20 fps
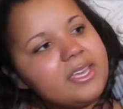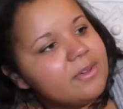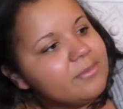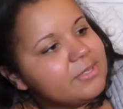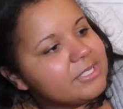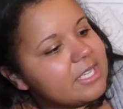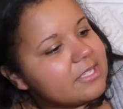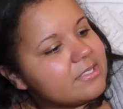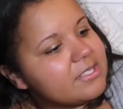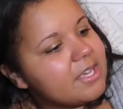
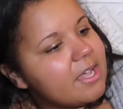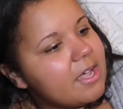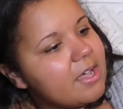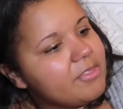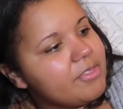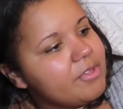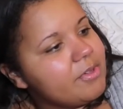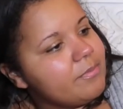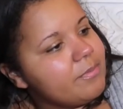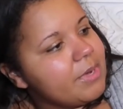But there's the
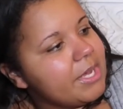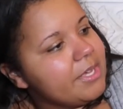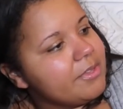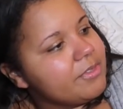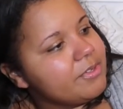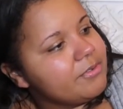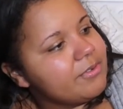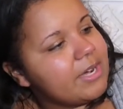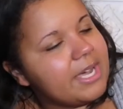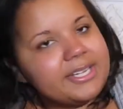other, my
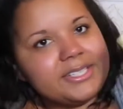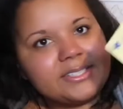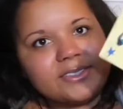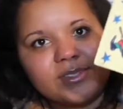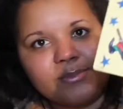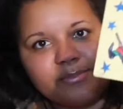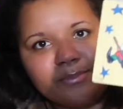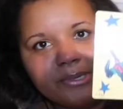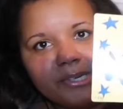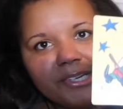other rider's
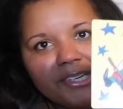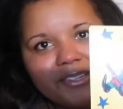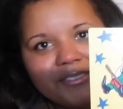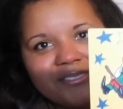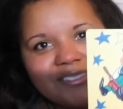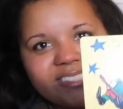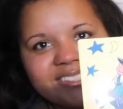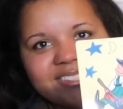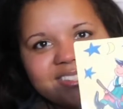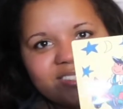a brew,
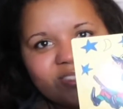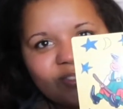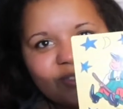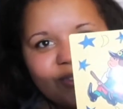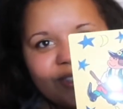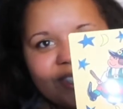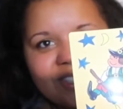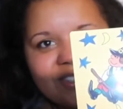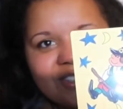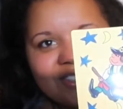there's a little
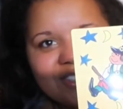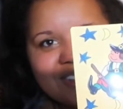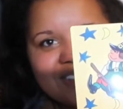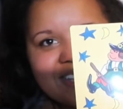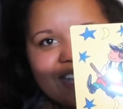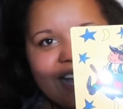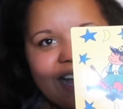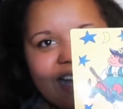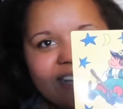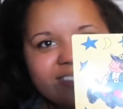witch on
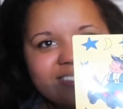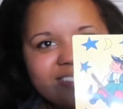there,